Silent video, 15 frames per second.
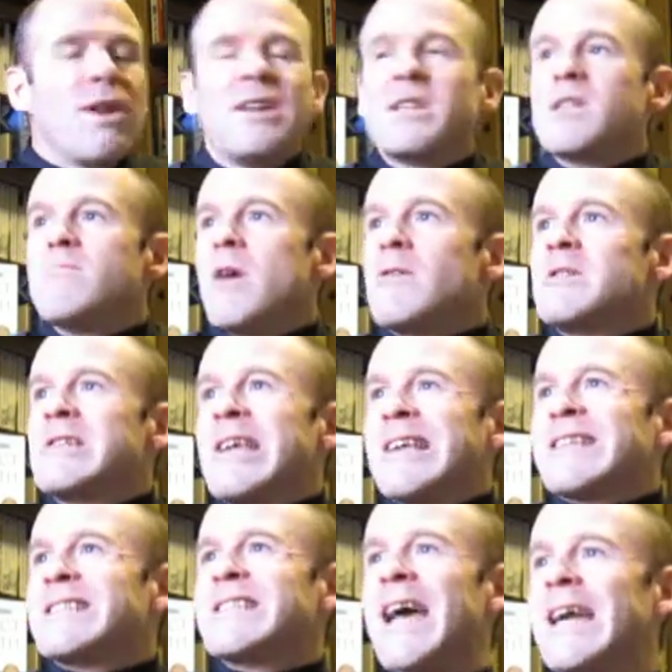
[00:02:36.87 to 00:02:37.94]
is the most
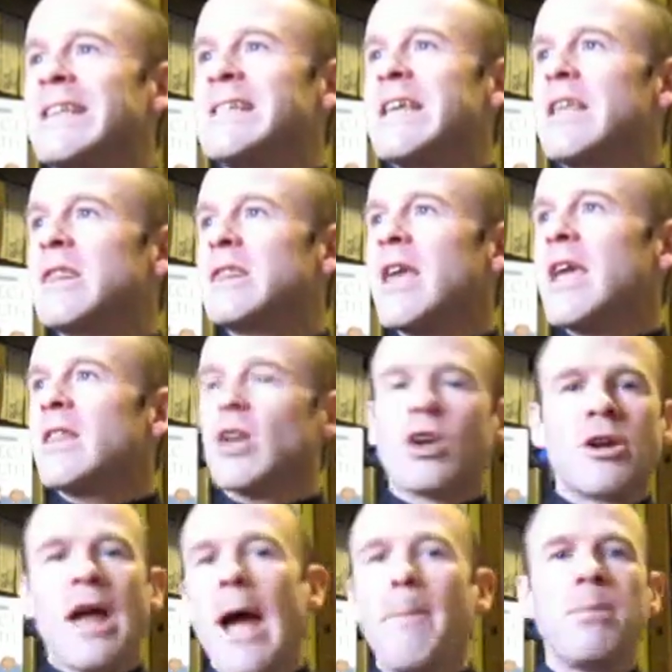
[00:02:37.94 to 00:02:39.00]
exciting thing that
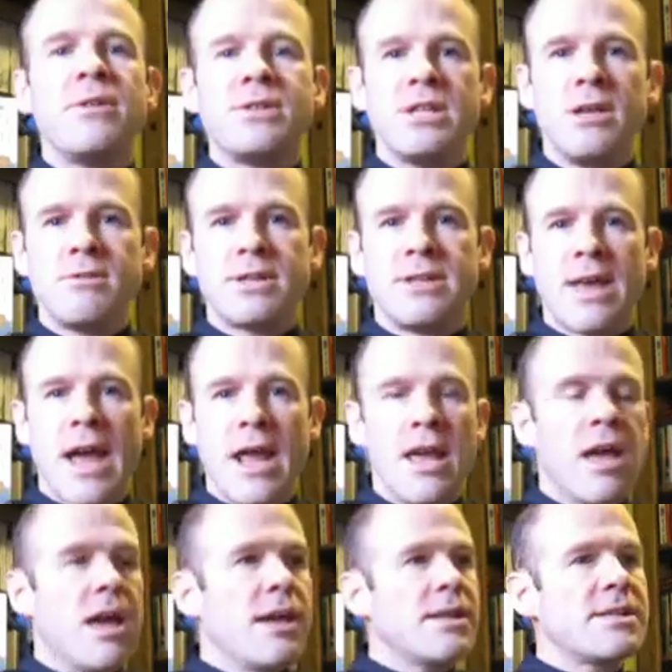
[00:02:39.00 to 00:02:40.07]
could happen to you today?
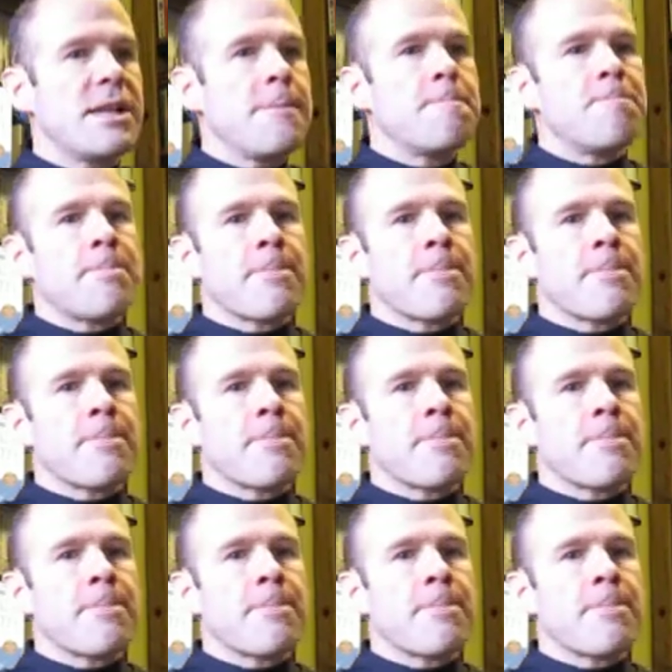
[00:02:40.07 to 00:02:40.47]
You see,